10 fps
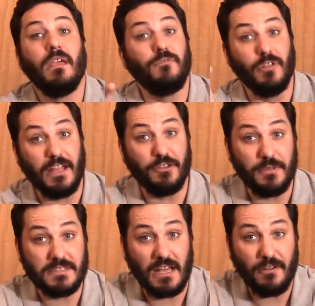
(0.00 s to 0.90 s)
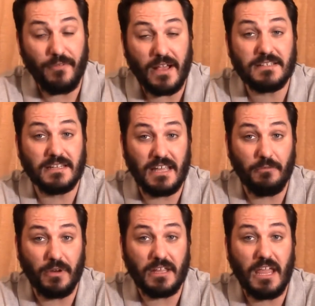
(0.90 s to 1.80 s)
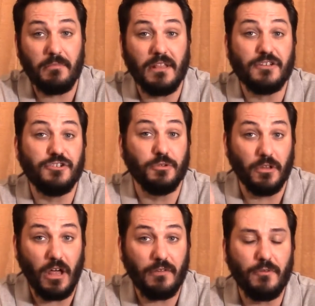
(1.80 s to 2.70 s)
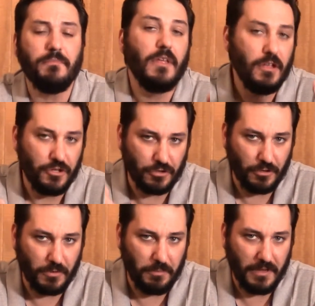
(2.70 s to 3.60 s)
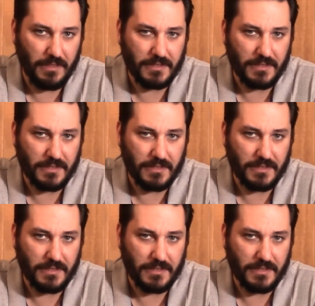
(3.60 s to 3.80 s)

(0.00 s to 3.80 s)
If you like doing sound effects and want a game that lets you do a lot of them, you're going to want to play